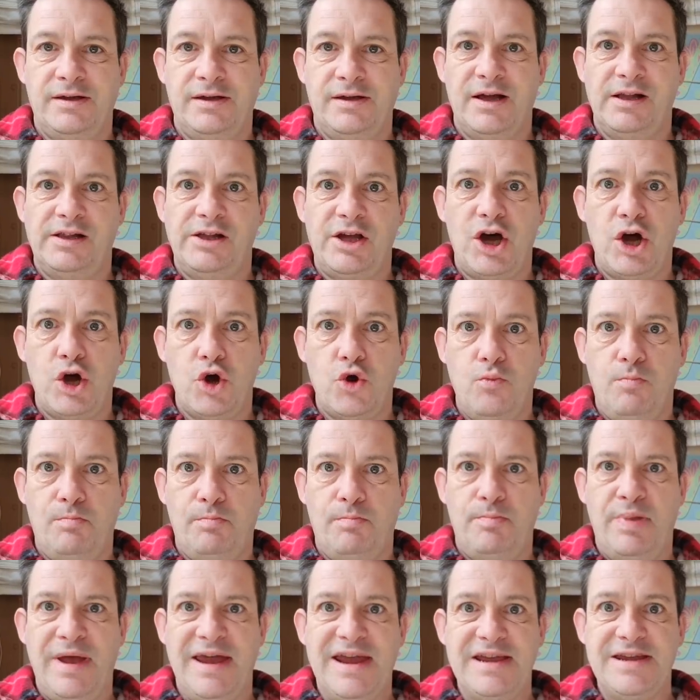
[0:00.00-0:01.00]
Hello,
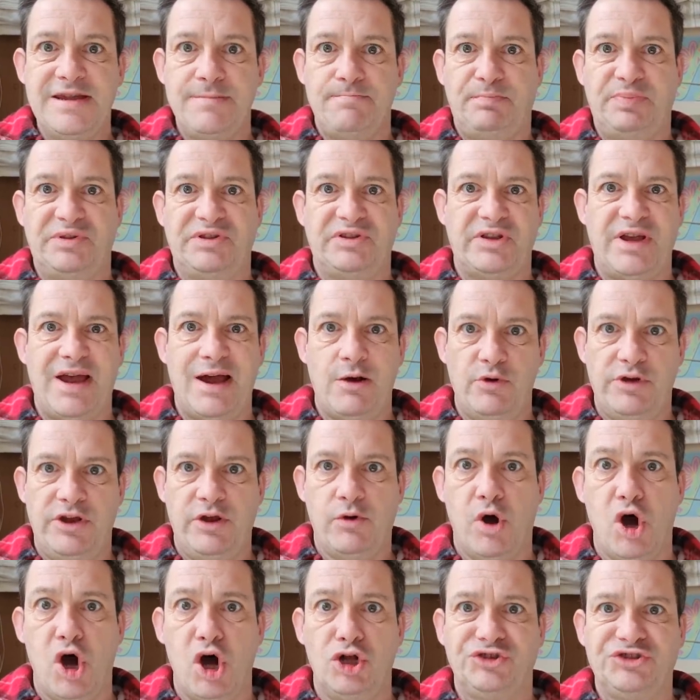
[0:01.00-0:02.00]
peeps. How are you
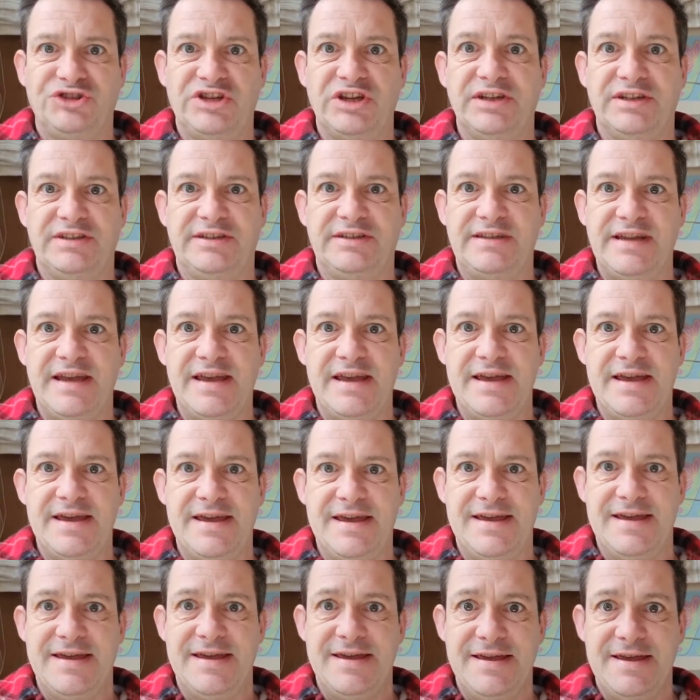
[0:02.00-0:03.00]
all
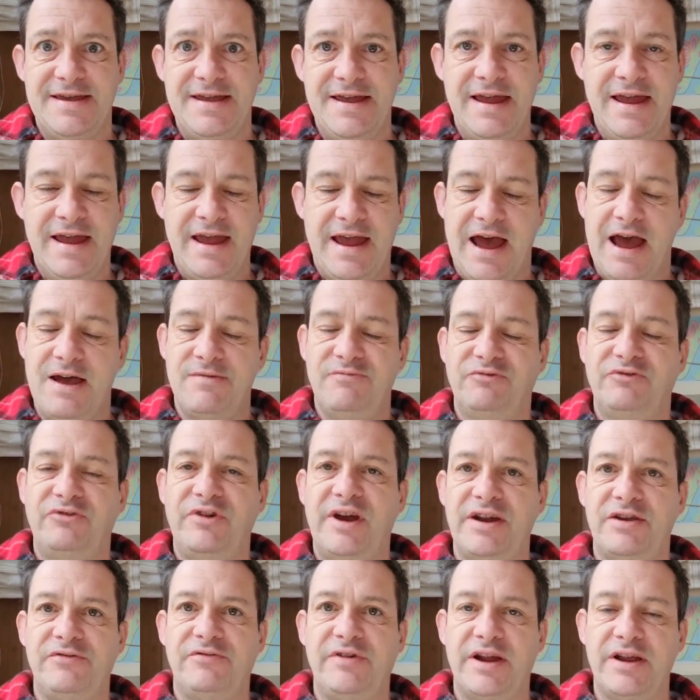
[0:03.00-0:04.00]
today? I'm
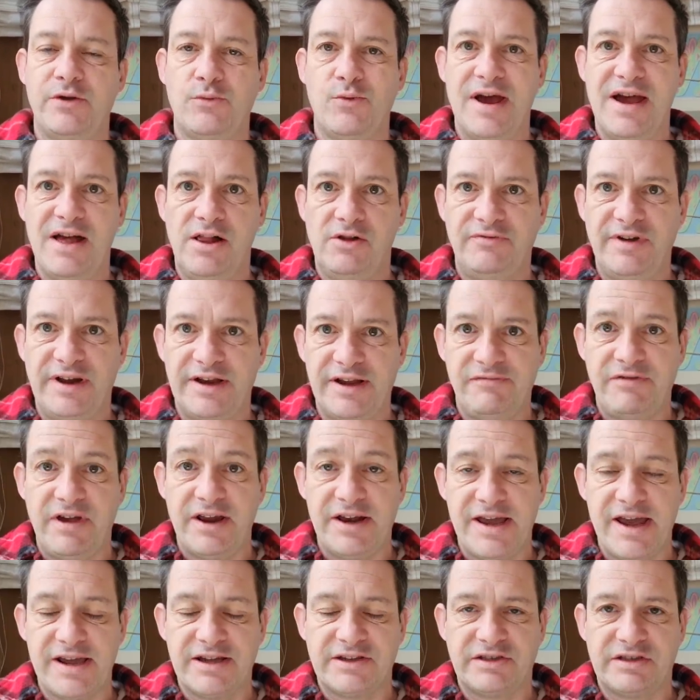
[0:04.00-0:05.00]
very, very well, very,
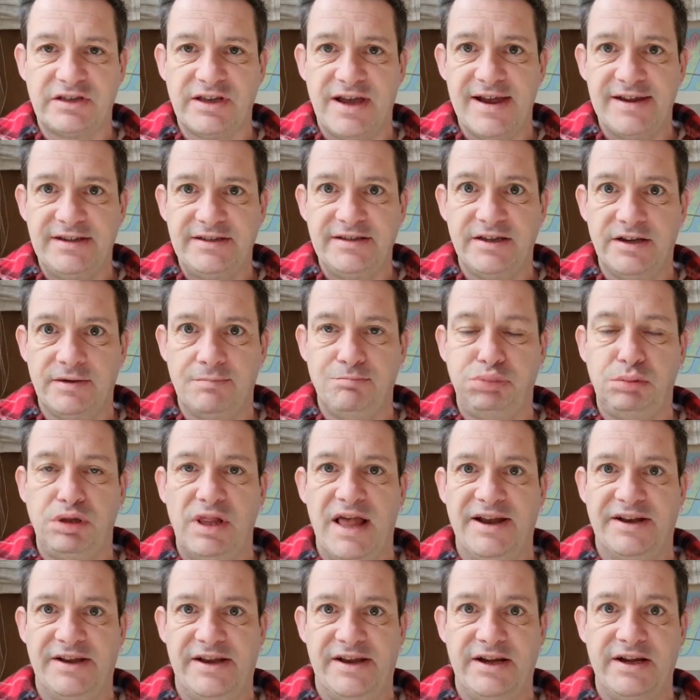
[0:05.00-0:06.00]
very excited and
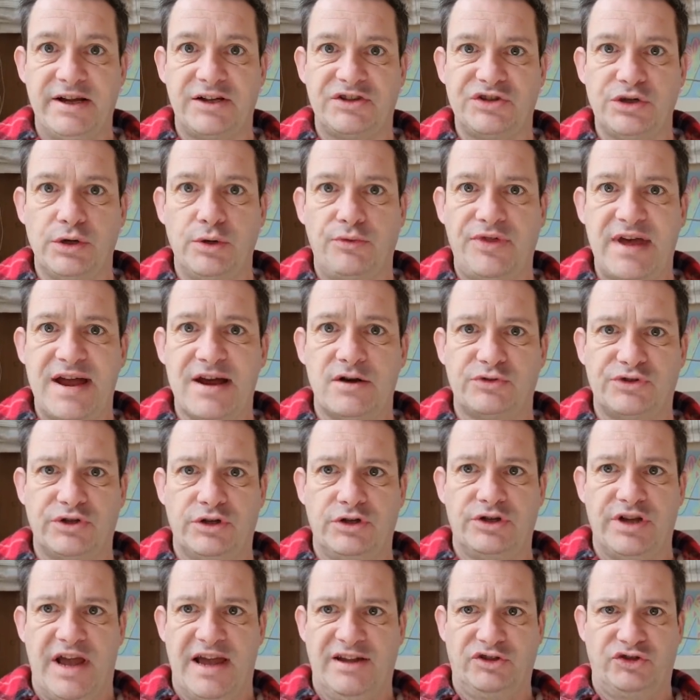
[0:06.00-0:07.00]
planning
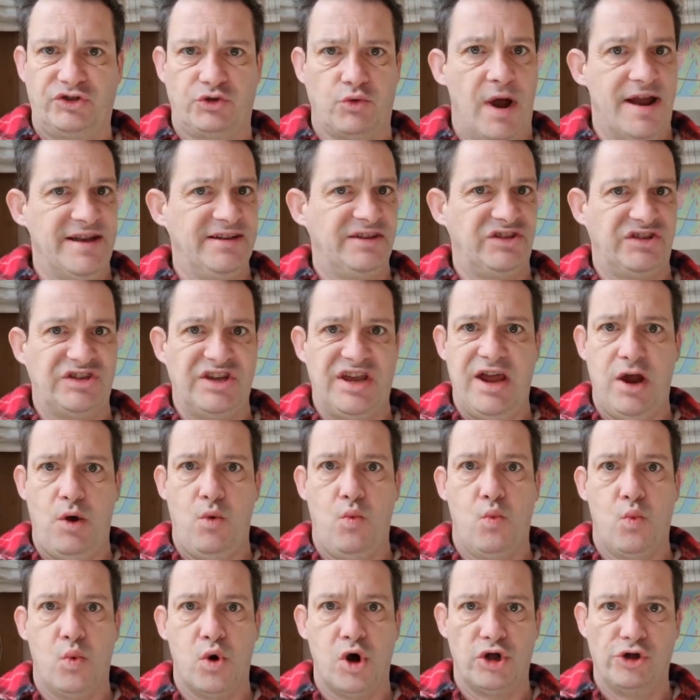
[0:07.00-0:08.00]

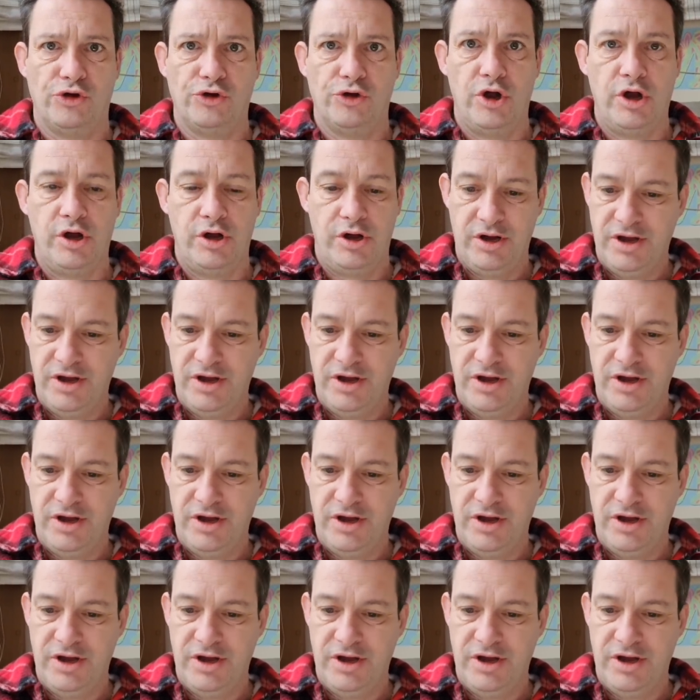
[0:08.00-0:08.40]
2021.